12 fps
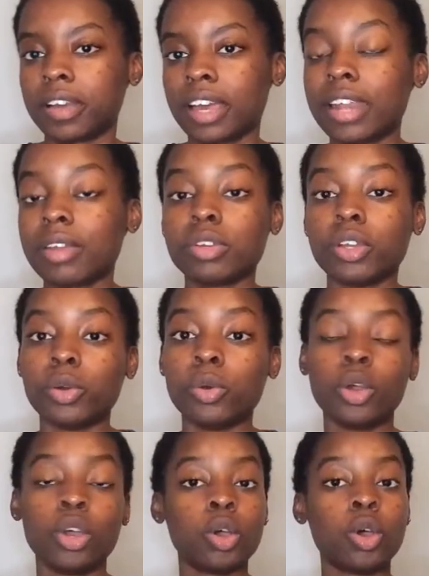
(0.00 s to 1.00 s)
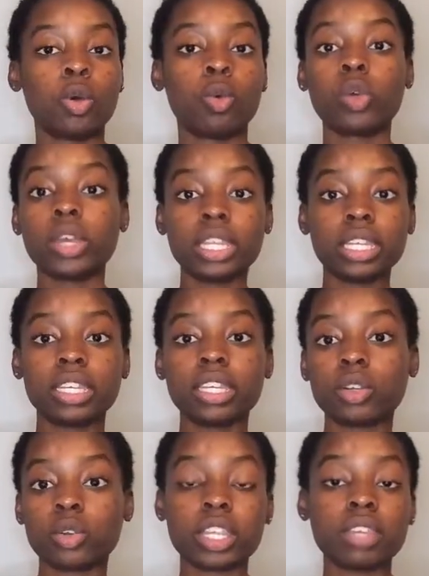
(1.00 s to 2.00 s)
I don't know what he
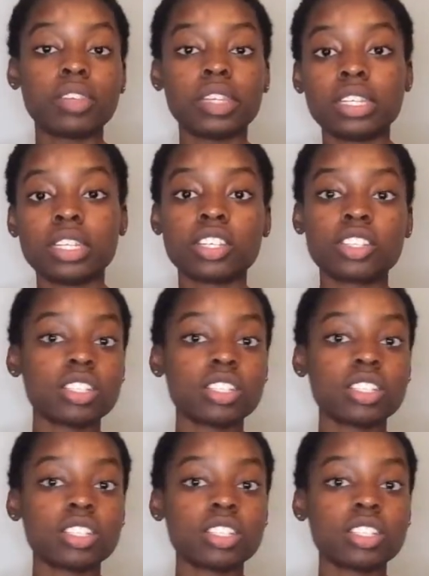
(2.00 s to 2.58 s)
did or if he did.